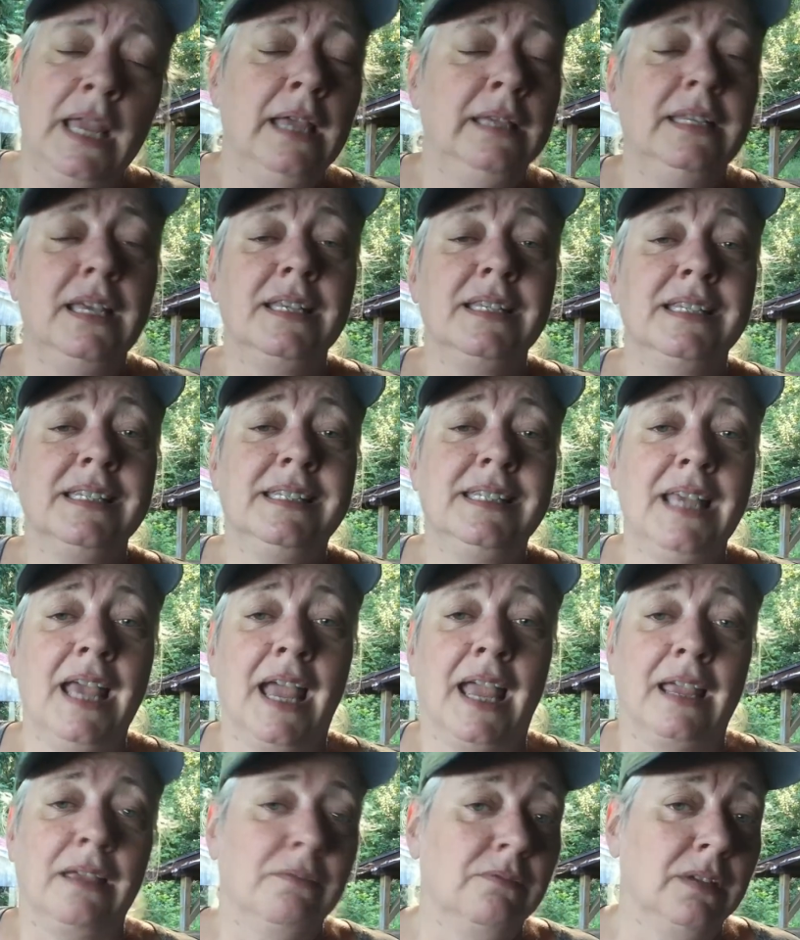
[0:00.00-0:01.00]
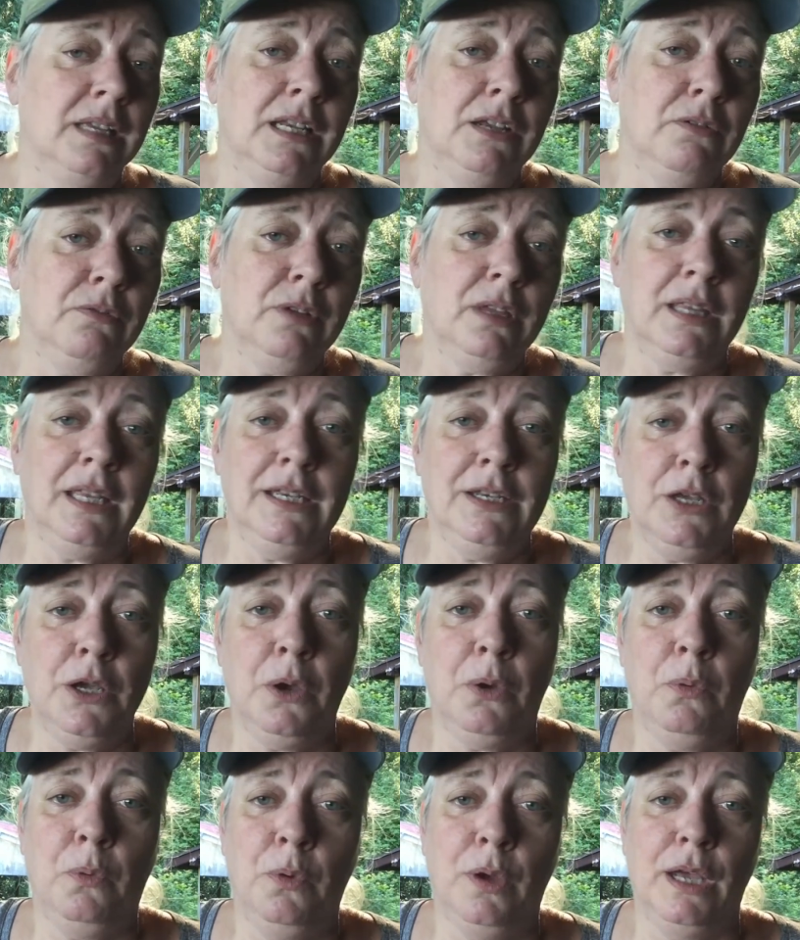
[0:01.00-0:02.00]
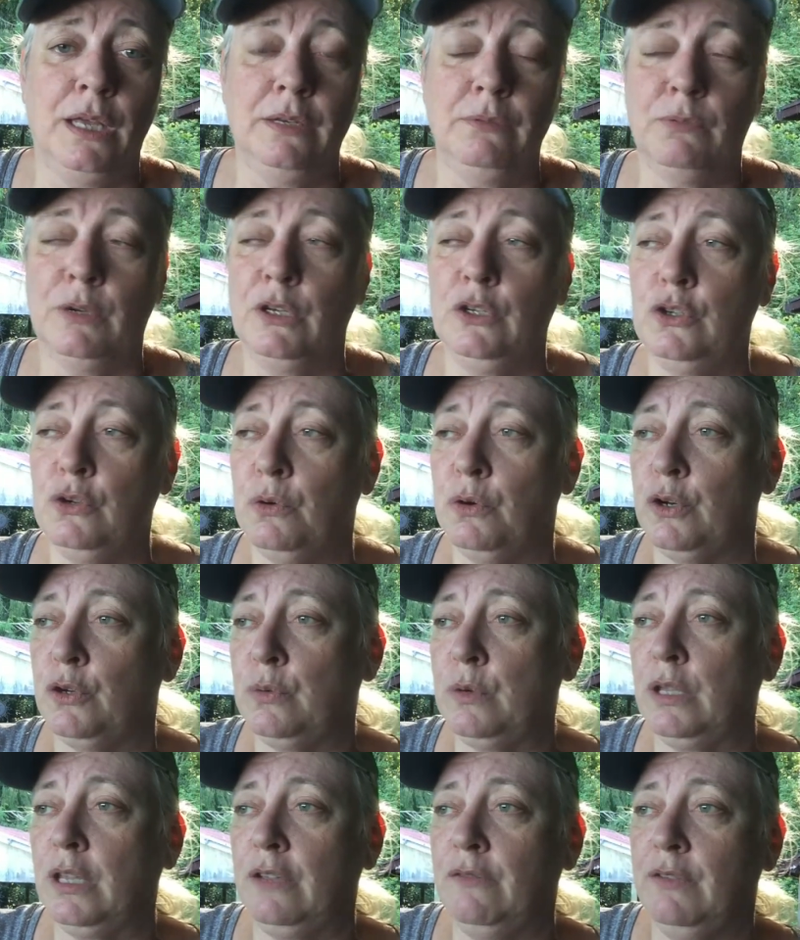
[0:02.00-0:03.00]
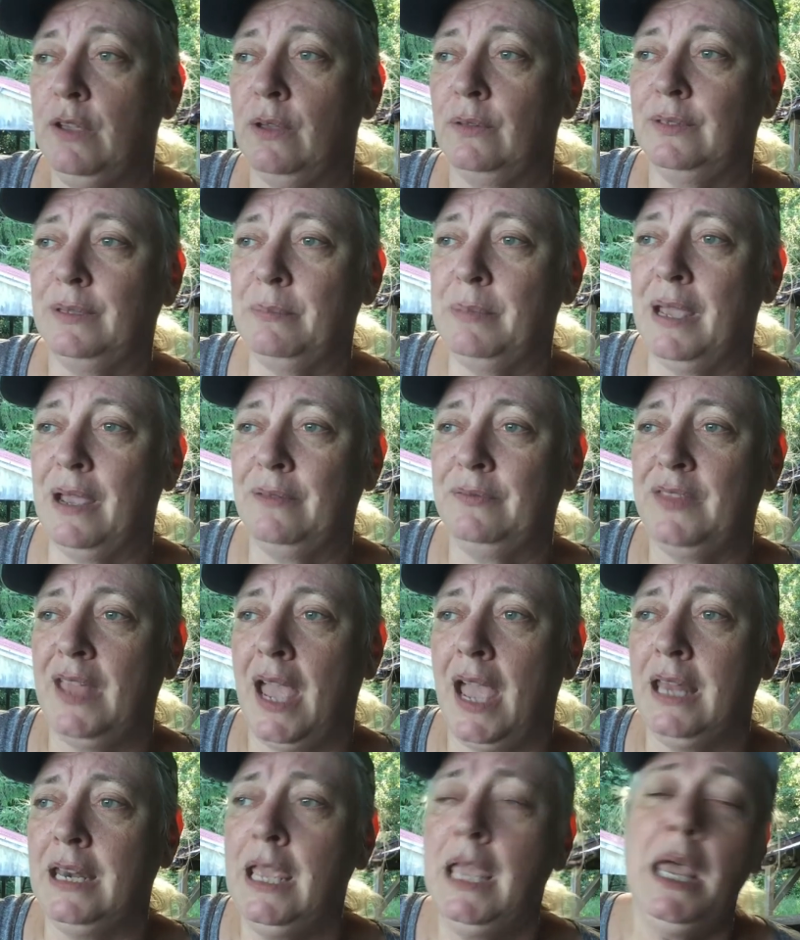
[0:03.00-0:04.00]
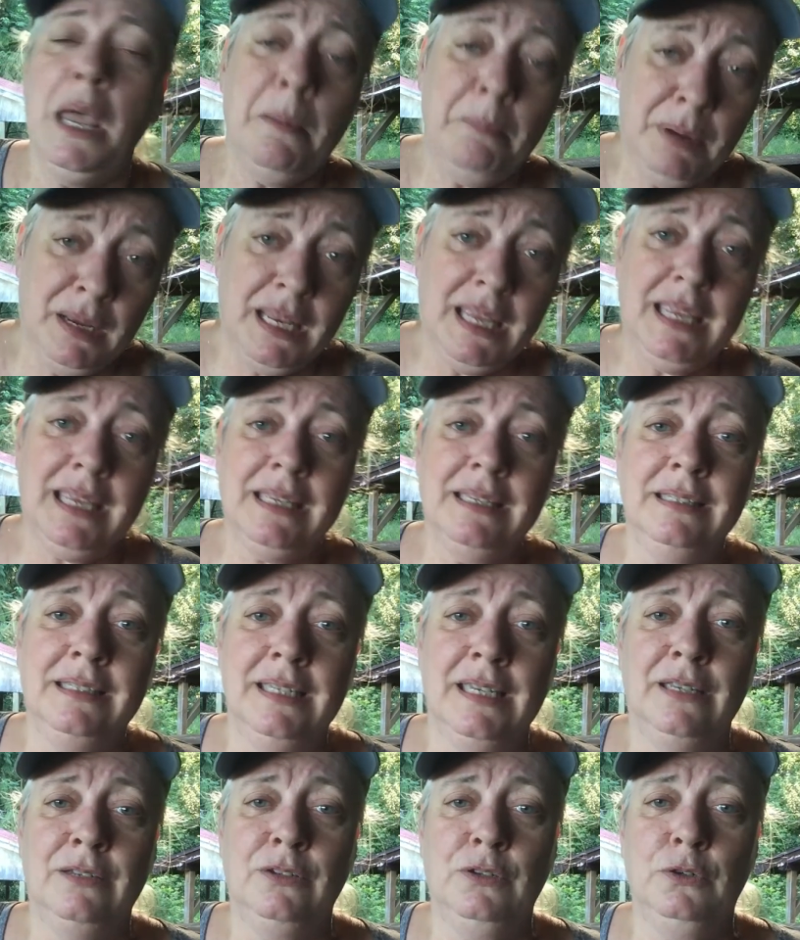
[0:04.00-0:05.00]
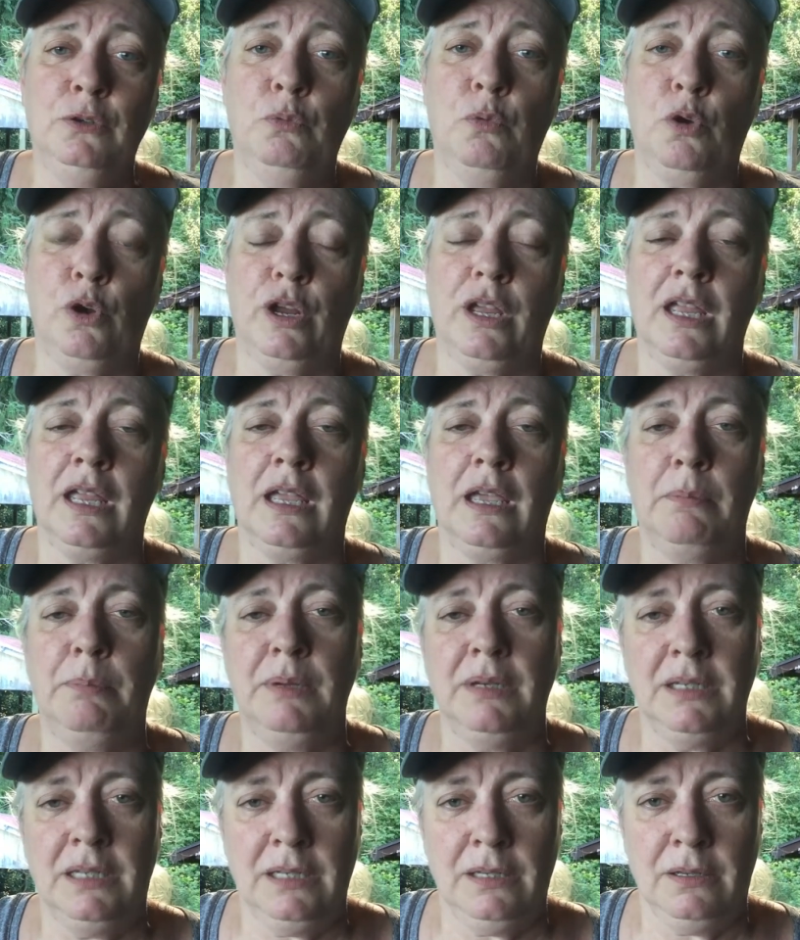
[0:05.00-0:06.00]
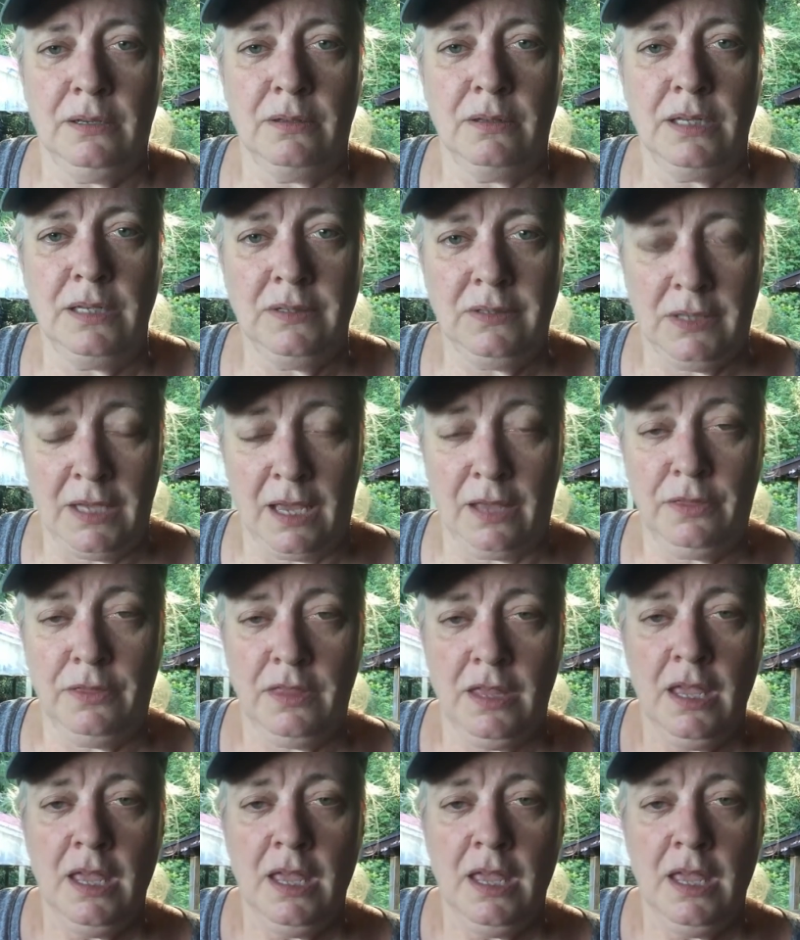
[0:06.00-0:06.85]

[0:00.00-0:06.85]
It doesn't say. We don't really know what George really felt about that. But he continued working up until his death.